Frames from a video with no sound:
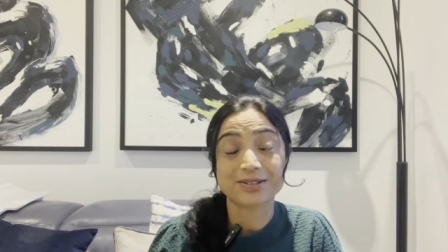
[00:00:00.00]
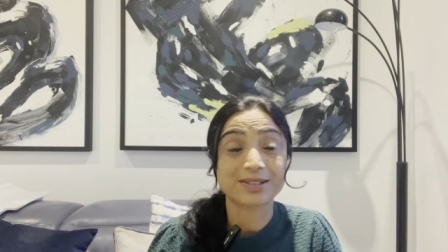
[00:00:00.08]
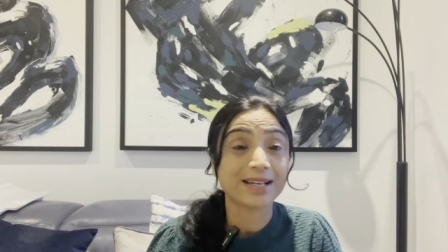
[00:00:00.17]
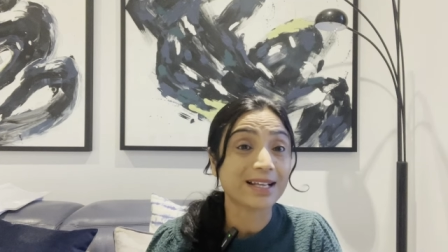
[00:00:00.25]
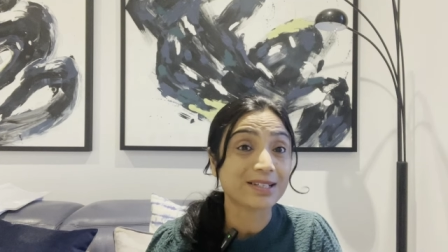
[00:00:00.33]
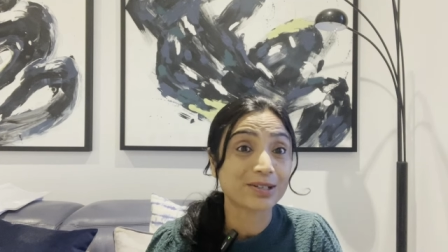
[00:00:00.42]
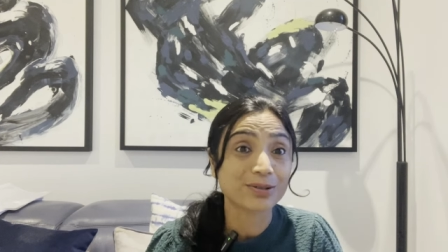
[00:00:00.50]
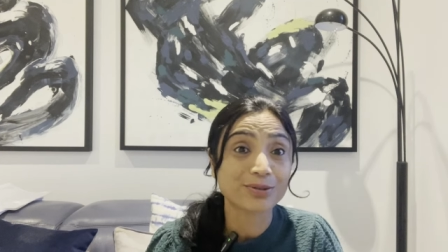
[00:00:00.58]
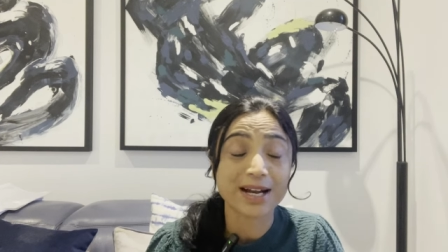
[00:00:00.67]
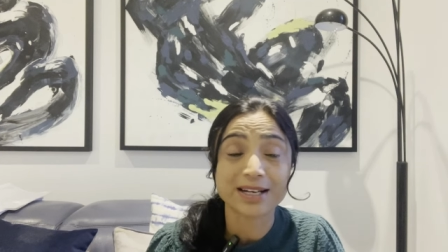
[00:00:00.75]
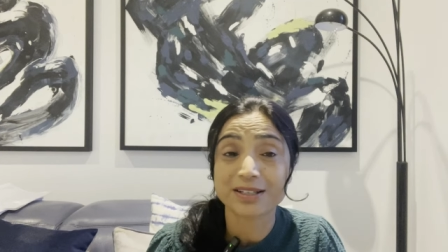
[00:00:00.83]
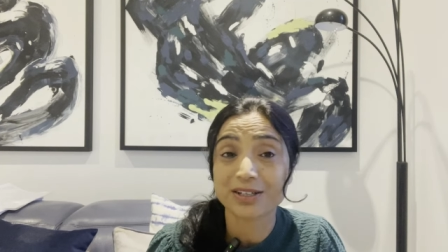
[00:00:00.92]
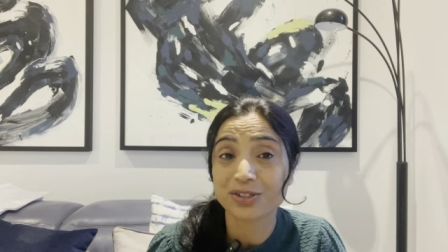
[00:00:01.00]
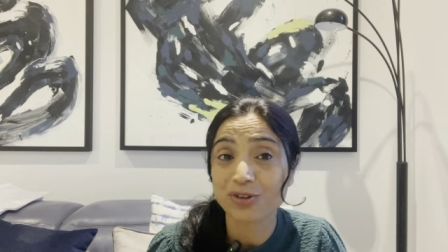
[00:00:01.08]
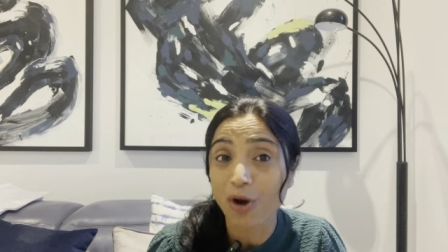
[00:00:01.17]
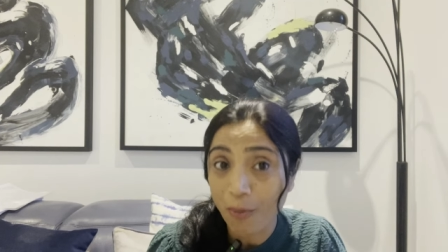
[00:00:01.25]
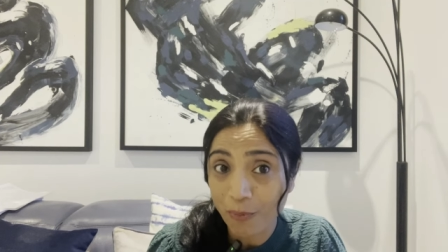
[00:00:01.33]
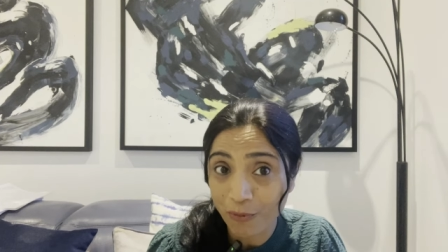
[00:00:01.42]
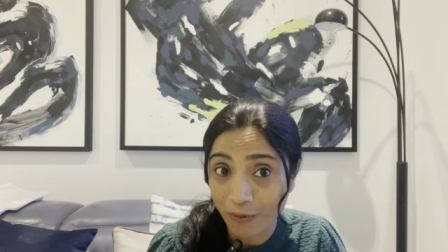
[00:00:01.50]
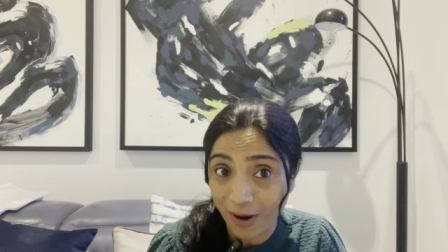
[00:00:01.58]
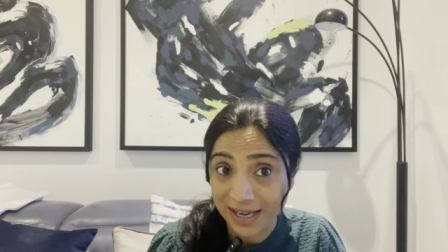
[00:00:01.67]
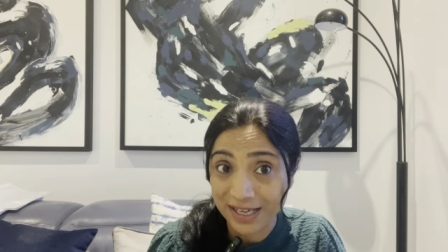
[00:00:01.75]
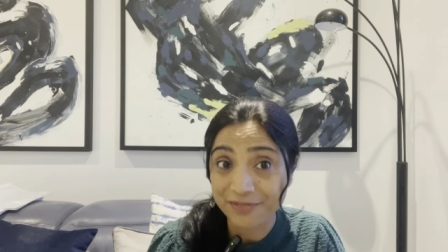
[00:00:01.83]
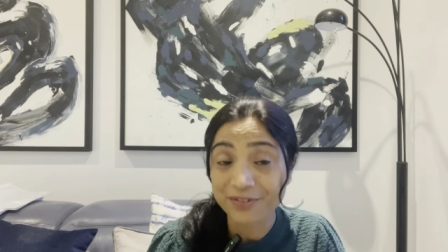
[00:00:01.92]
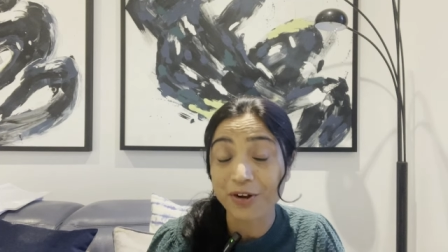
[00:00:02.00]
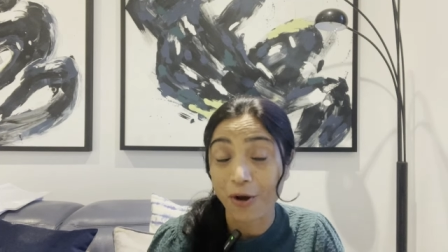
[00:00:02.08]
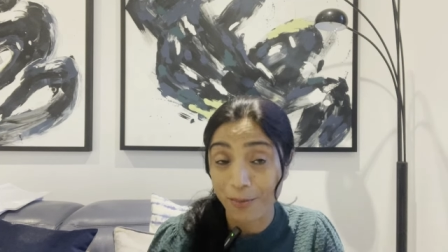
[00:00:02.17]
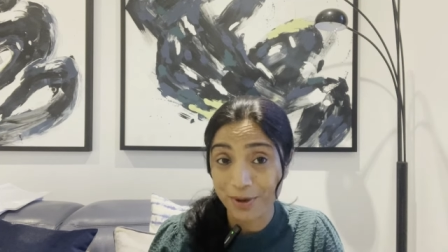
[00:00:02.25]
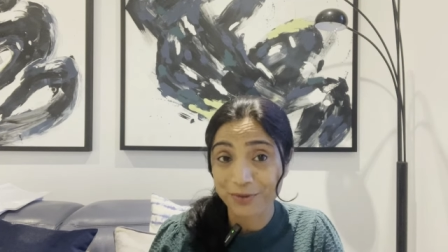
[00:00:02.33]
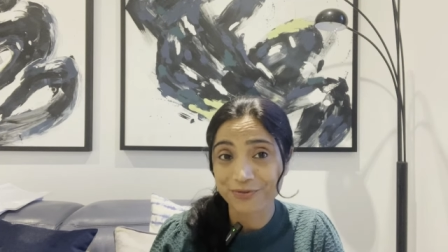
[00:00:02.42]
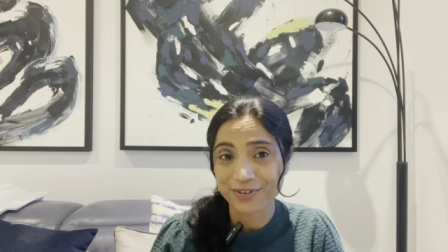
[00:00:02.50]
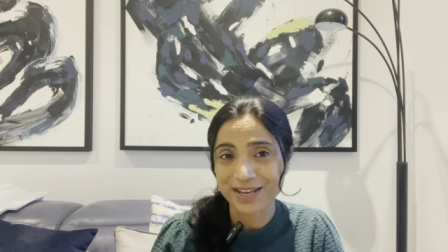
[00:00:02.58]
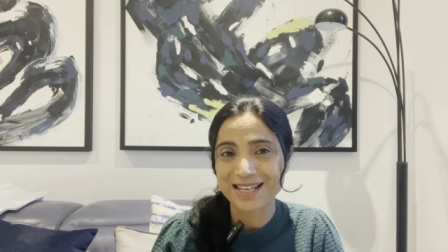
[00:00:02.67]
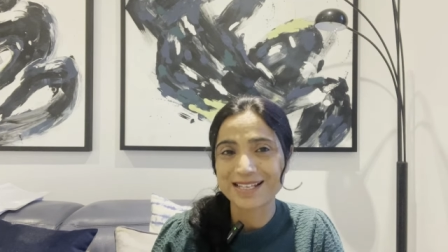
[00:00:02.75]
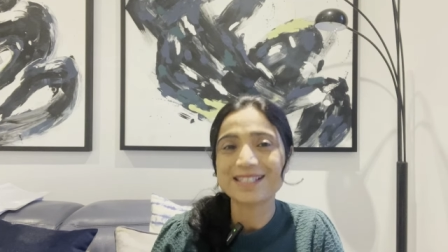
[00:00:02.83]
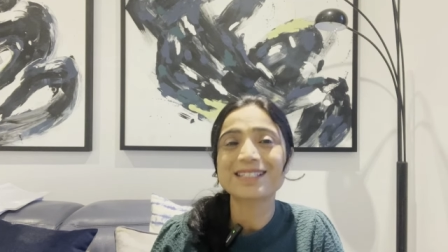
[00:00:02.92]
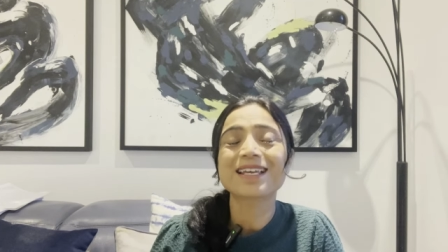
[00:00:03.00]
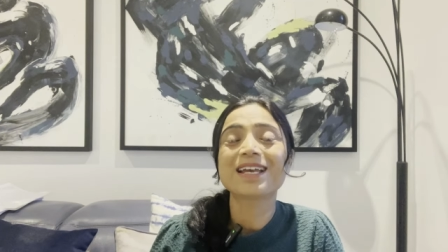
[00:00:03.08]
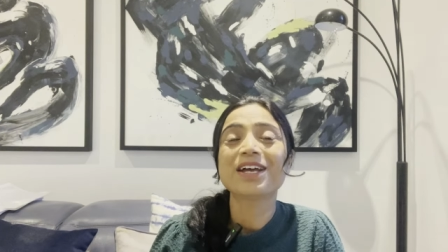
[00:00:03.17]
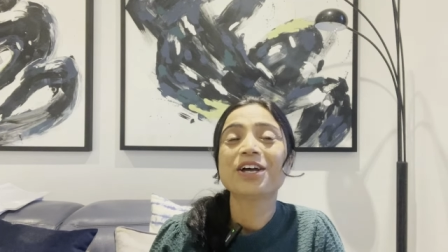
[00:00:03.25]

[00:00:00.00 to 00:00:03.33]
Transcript: So let's look at the top five common fails